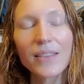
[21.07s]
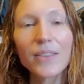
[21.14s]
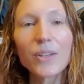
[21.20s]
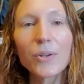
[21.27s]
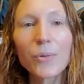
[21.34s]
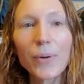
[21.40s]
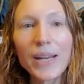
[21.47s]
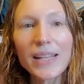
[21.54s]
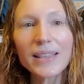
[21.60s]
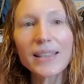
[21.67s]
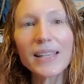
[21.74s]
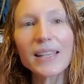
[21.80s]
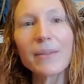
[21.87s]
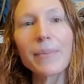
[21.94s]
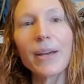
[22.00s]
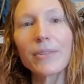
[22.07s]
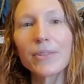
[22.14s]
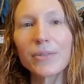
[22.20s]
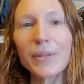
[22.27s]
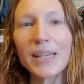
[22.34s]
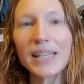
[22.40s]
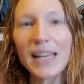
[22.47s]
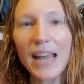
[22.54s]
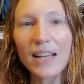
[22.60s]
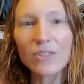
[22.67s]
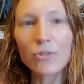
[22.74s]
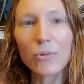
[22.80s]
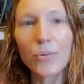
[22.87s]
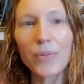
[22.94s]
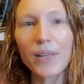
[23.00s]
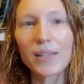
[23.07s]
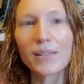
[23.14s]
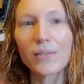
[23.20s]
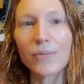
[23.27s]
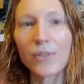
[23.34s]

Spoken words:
The great thing about doing natural things